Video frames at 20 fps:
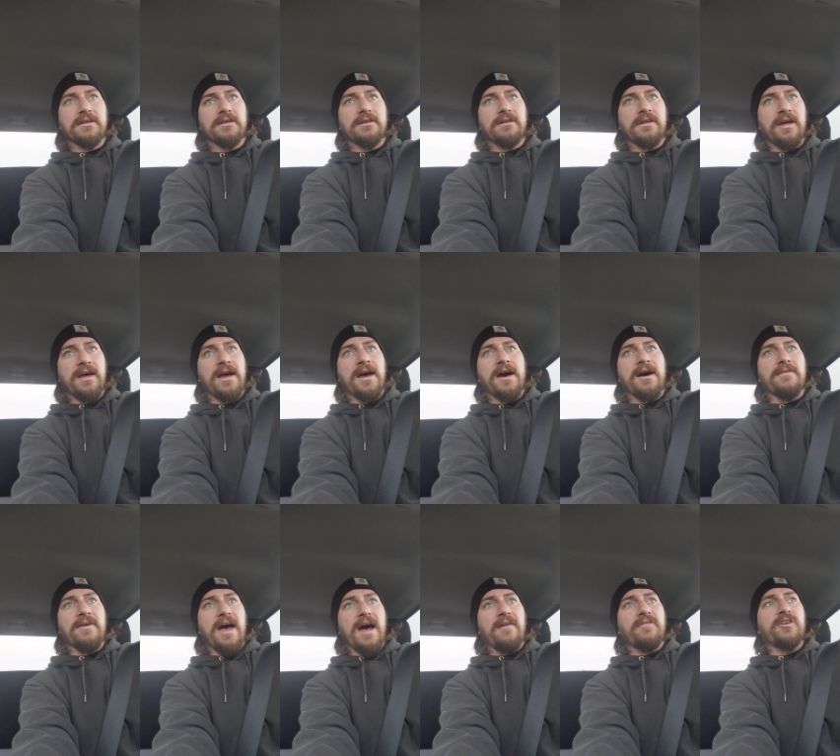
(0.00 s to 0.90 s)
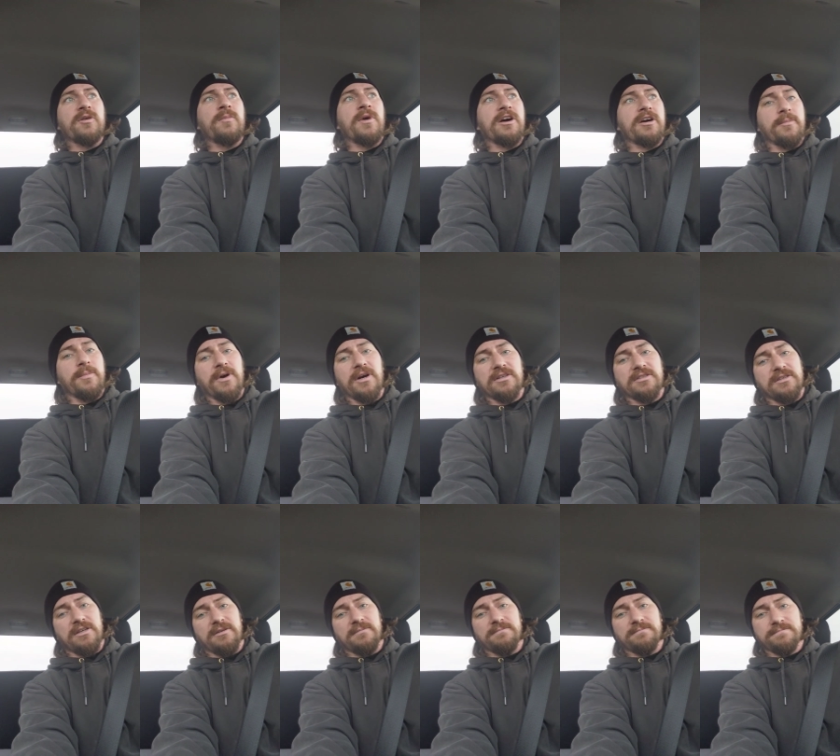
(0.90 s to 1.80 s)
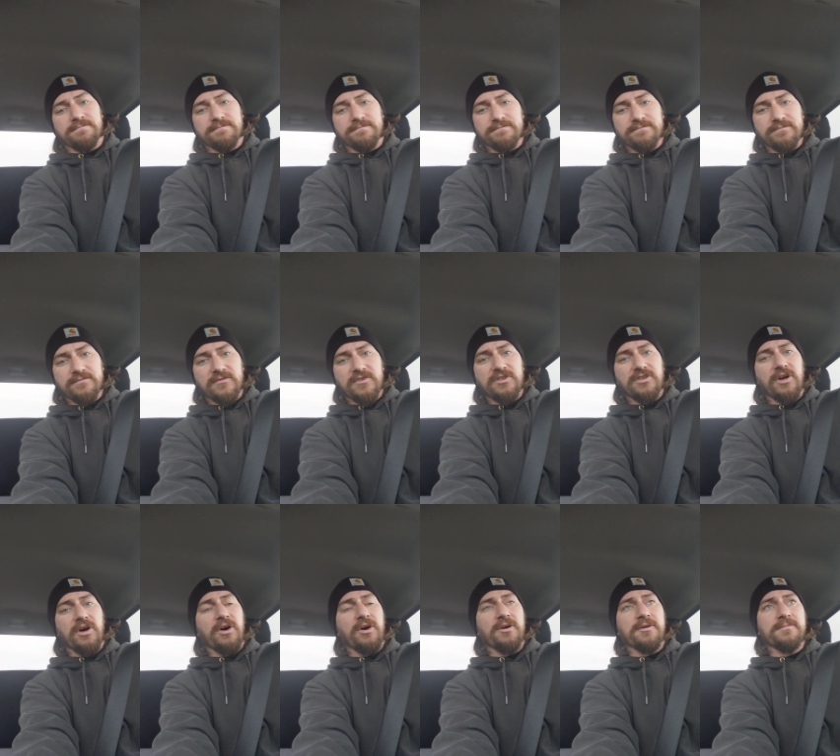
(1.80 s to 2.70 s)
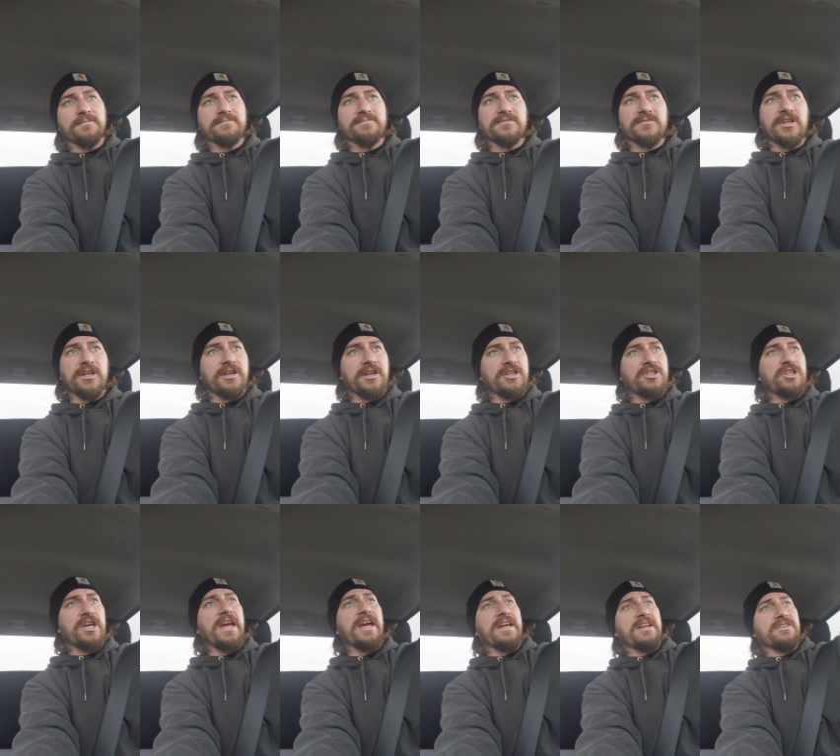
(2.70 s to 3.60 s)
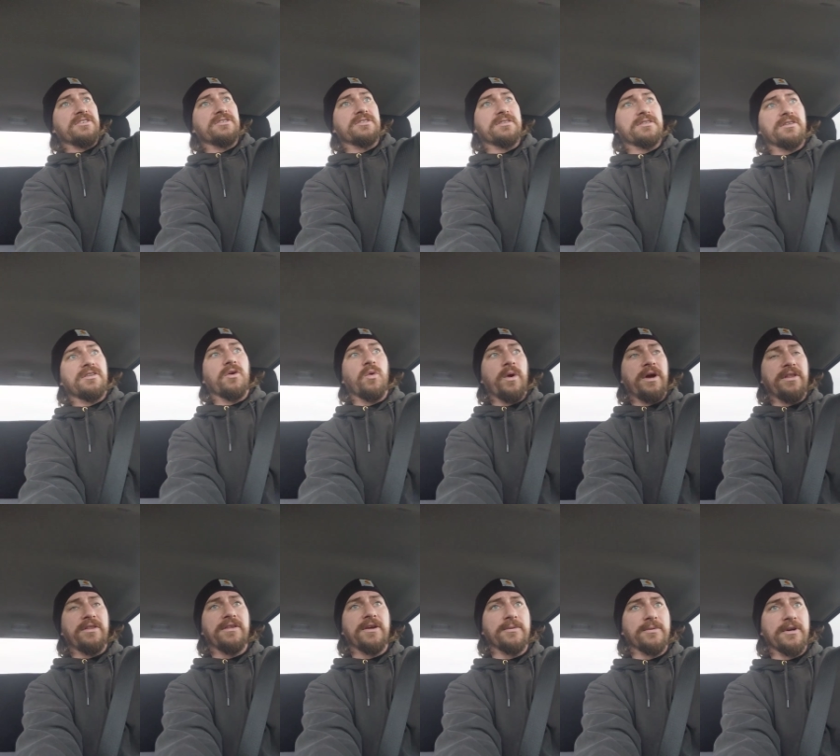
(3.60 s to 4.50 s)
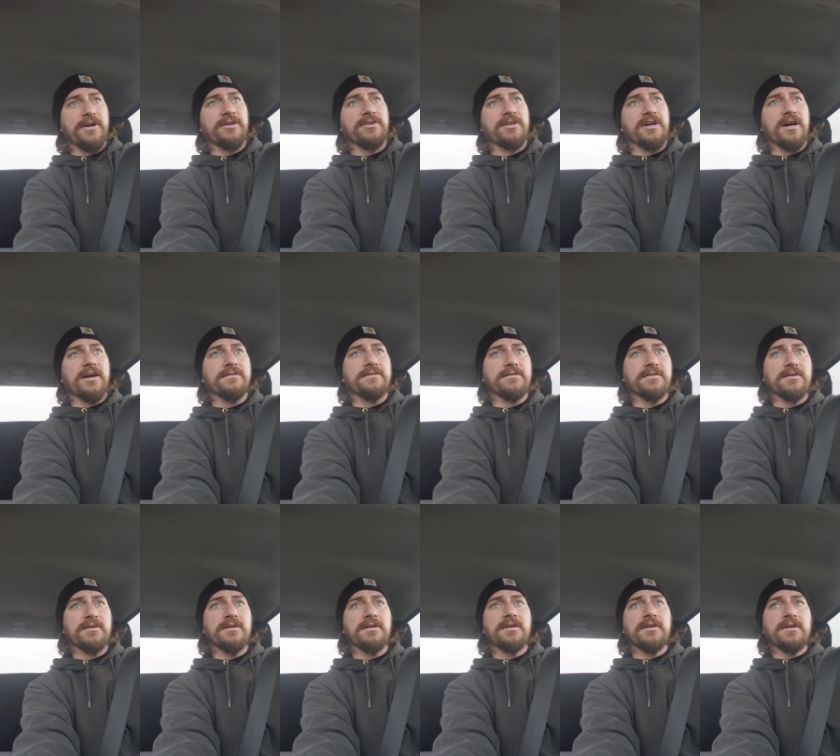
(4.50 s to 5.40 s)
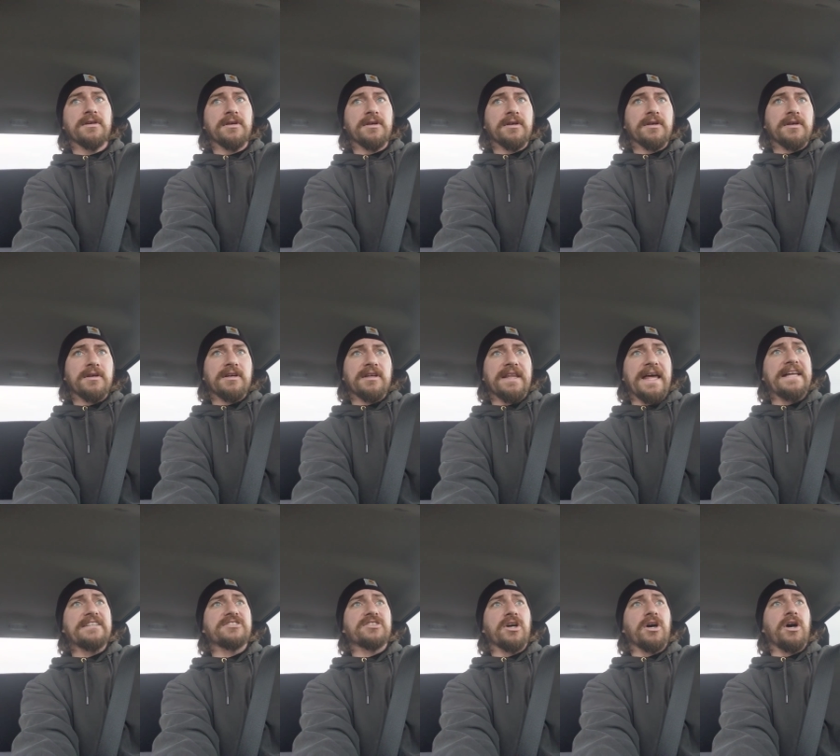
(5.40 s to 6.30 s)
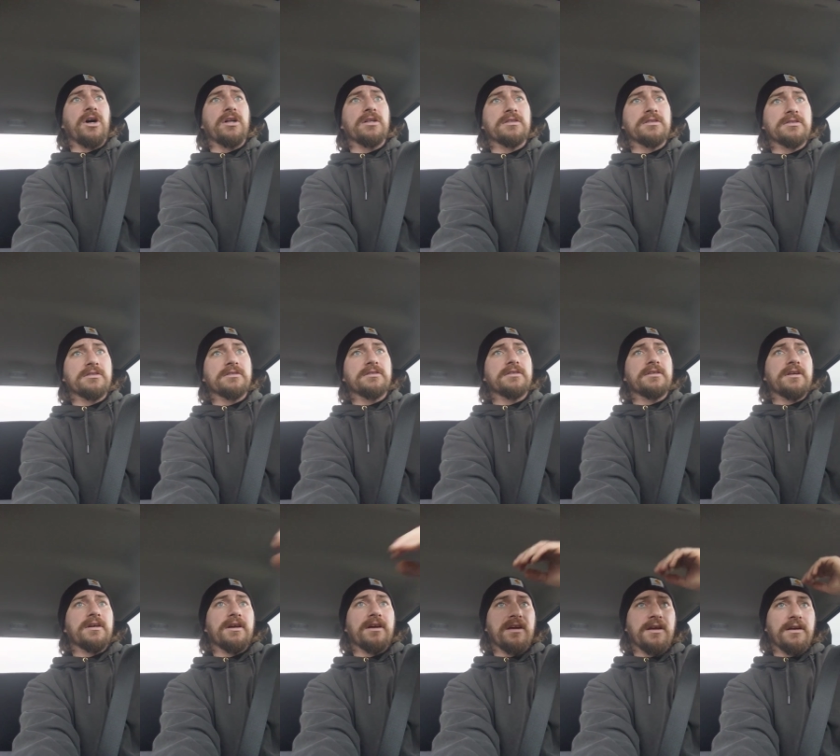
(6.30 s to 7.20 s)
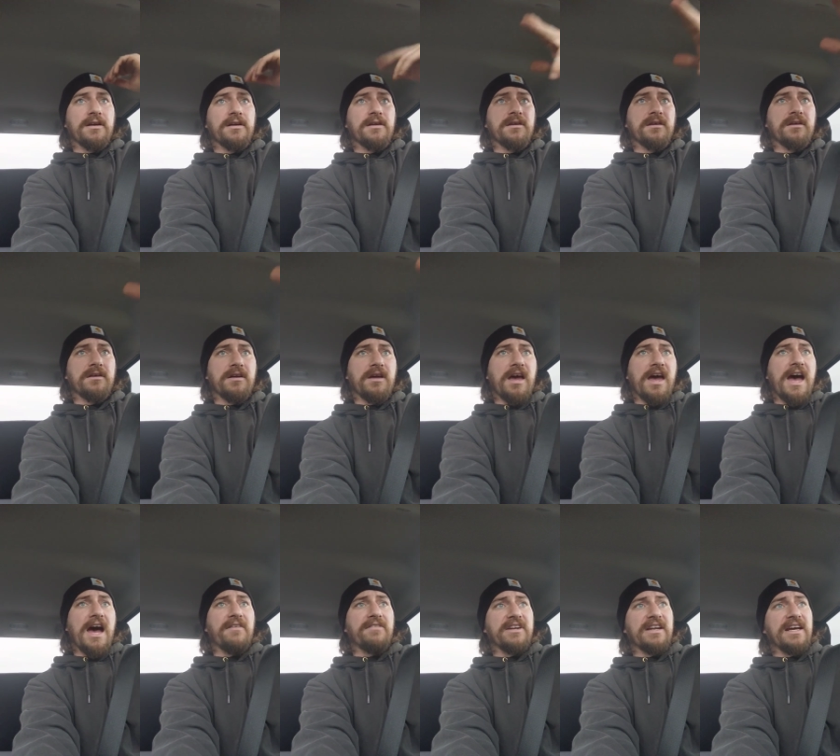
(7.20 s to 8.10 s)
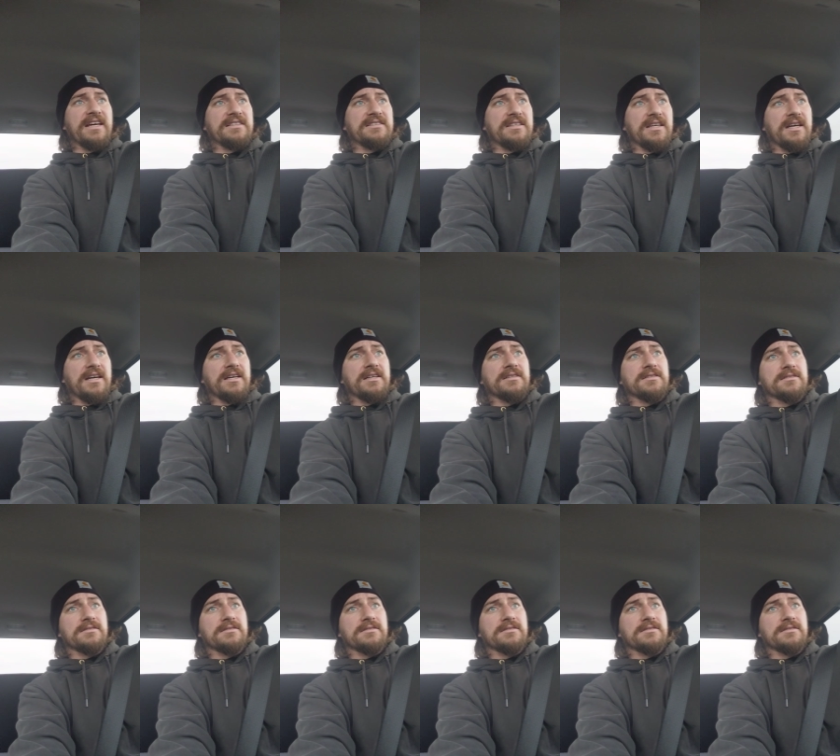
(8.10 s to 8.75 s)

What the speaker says: They have aftermarket parts on them. So they're going to change the way that they run and drive. That's all. Have a nice day.